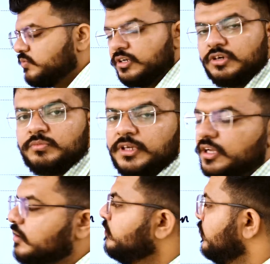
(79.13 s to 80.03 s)
one to
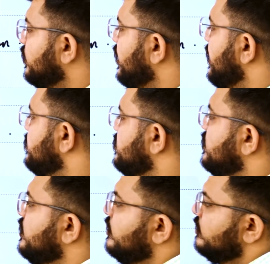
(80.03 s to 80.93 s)
become
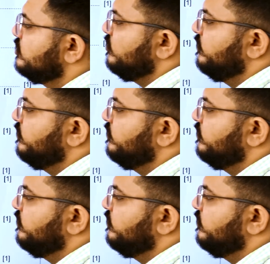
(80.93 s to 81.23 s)
gas. So